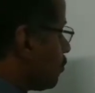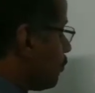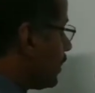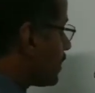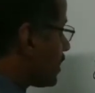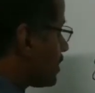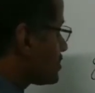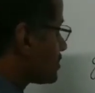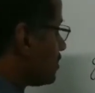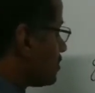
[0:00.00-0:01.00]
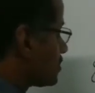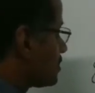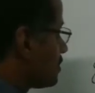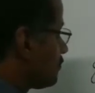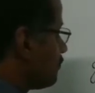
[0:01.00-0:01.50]
weak has got
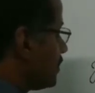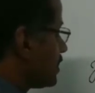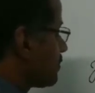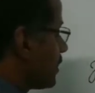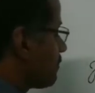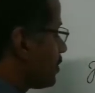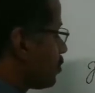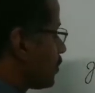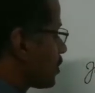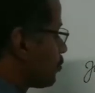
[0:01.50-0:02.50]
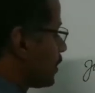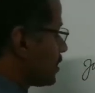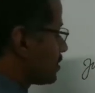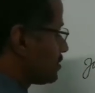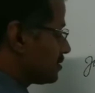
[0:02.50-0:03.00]
weak people who are weak.